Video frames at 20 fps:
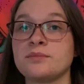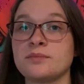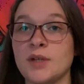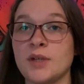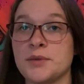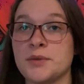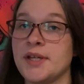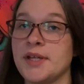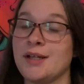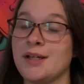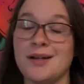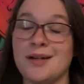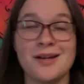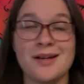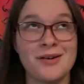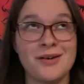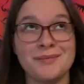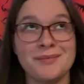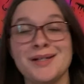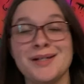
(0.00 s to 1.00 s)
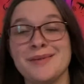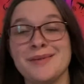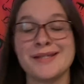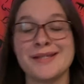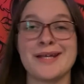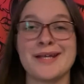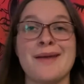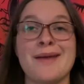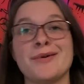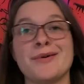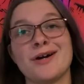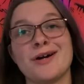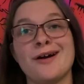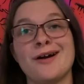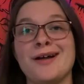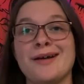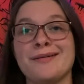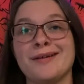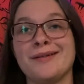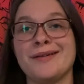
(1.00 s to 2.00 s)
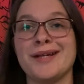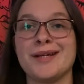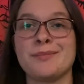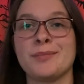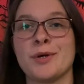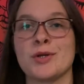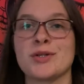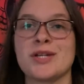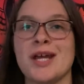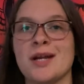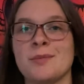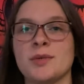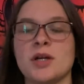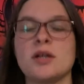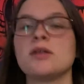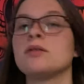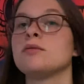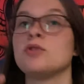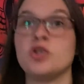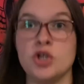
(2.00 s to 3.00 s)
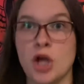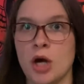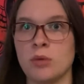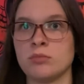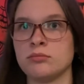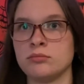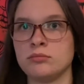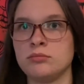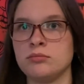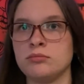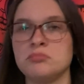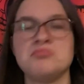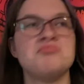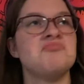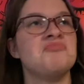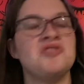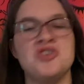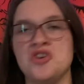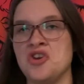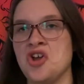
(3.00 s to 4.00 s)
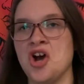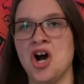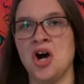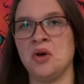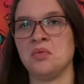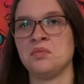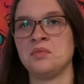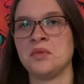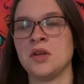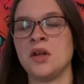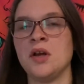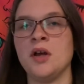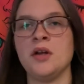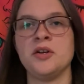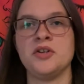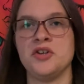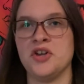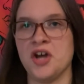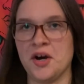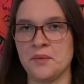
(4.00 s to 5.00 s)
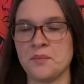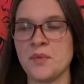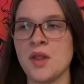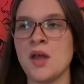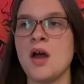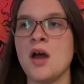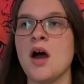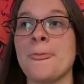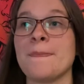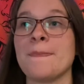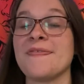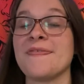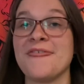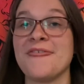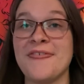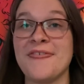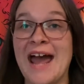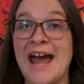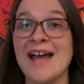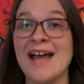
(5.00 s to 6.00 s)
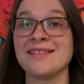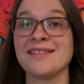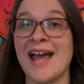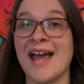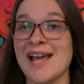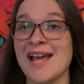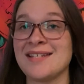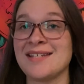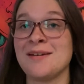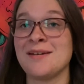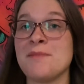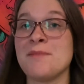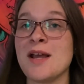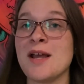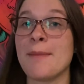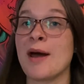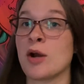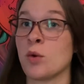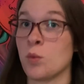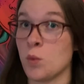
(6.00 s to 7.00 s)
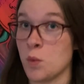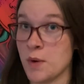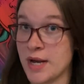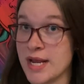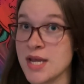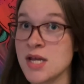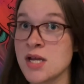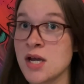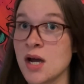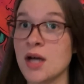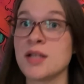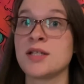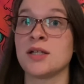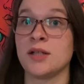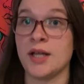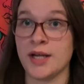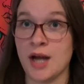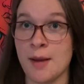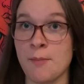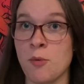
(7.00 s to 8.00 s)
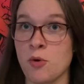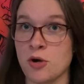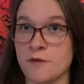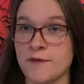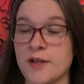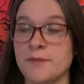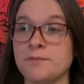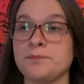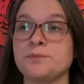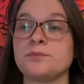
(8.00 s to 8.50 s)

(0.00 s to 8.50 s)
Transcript: I was like, I'm gonna be this gamer girl. I'm gonna like post Animal Crossing. No. That lasted me about a week until I got bored of it,